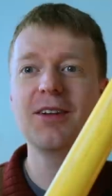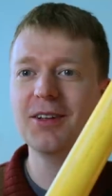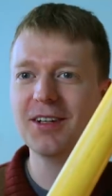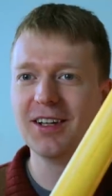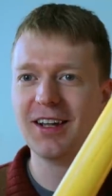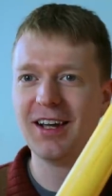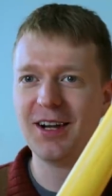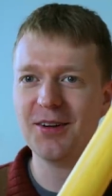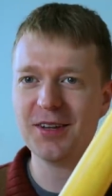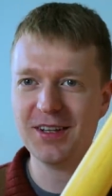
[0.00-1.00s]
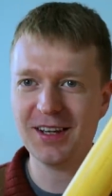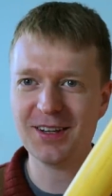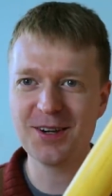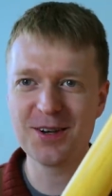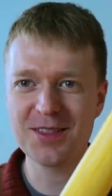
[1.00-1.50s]
look how
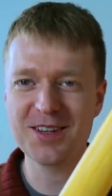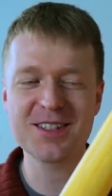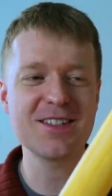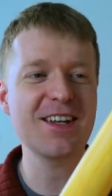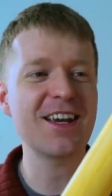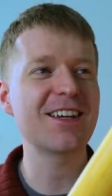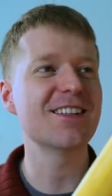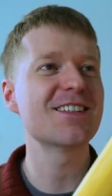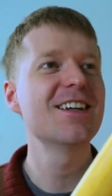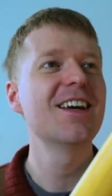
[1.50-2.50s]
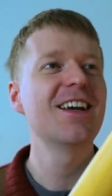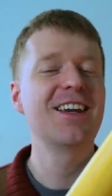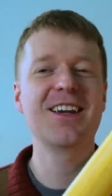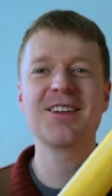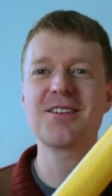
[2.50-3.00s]
yellow this neck is.
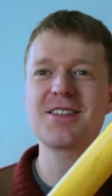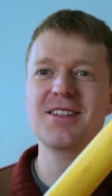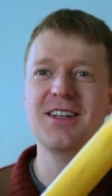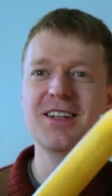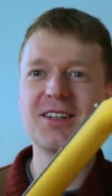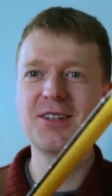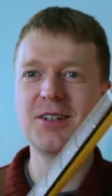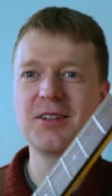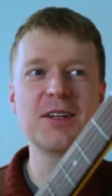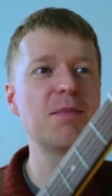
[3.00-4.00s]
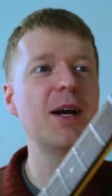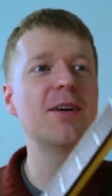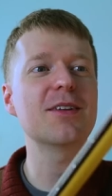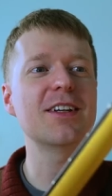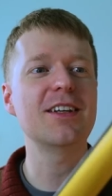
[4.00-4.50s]
It looks like curry
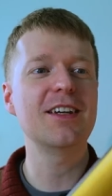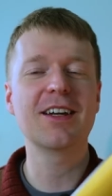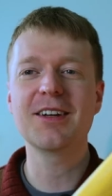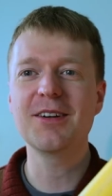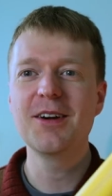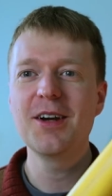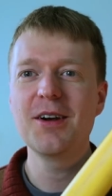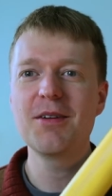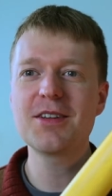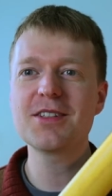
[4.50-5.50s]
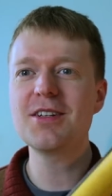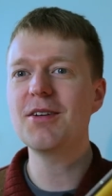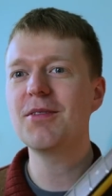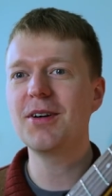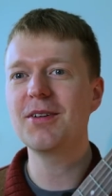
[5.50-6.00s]
powder yellow, which is
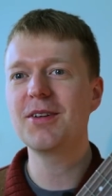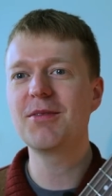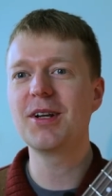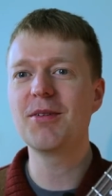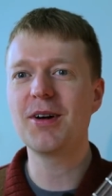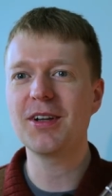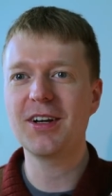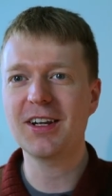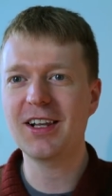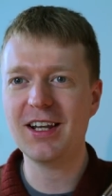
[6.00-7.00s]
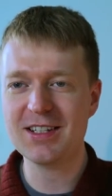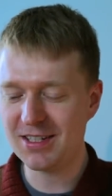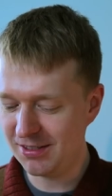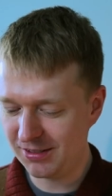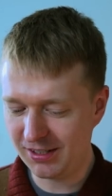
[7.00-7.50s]
not what you really want on a
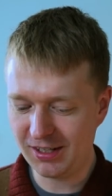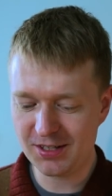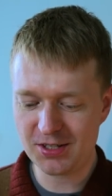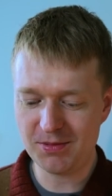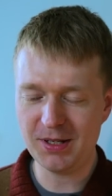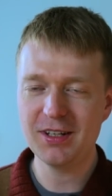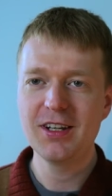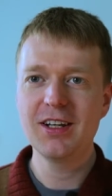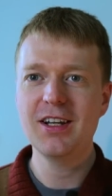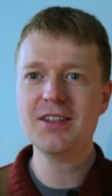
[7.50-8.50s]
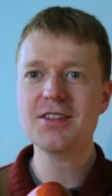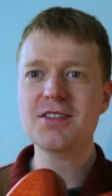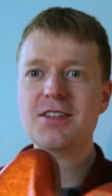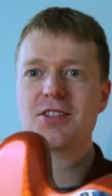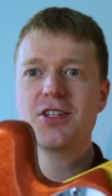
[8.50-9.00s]
classy looking instrument. It
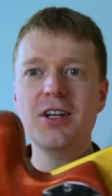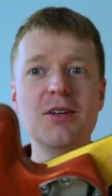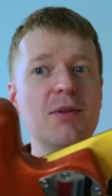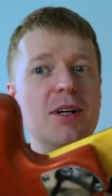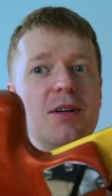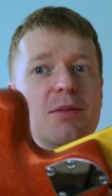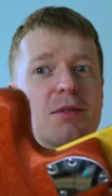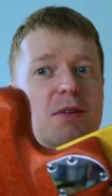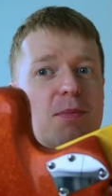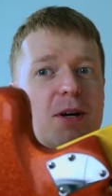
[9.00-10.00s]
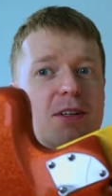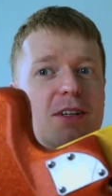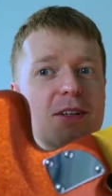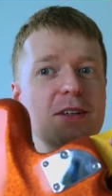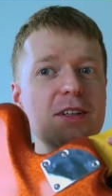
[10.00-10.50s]
does gel well with the
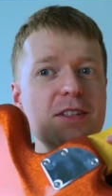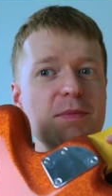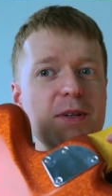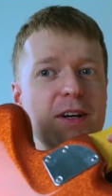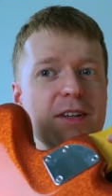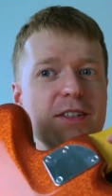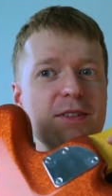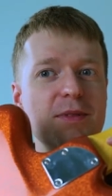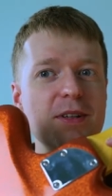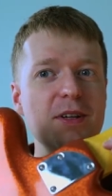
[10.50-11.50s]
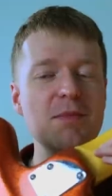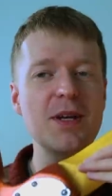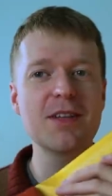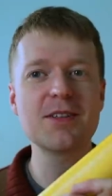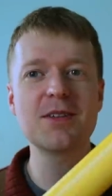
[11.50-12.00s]
body color, to be honest, when you
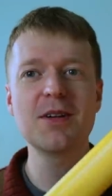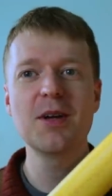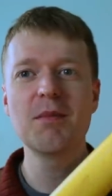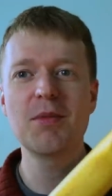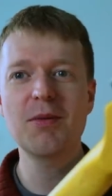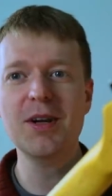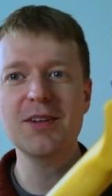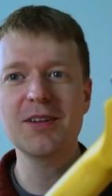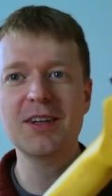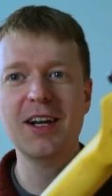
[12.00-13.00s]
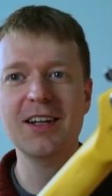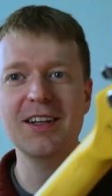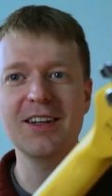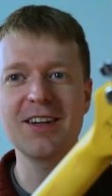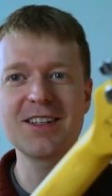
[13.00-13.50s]
compare the two, but when you look at
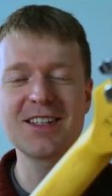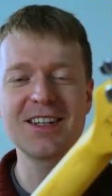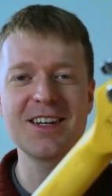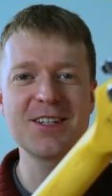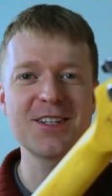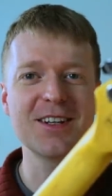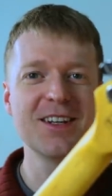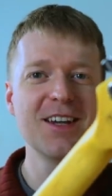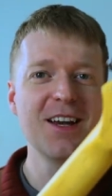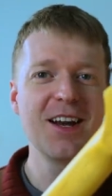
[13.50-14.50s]
it in isolation,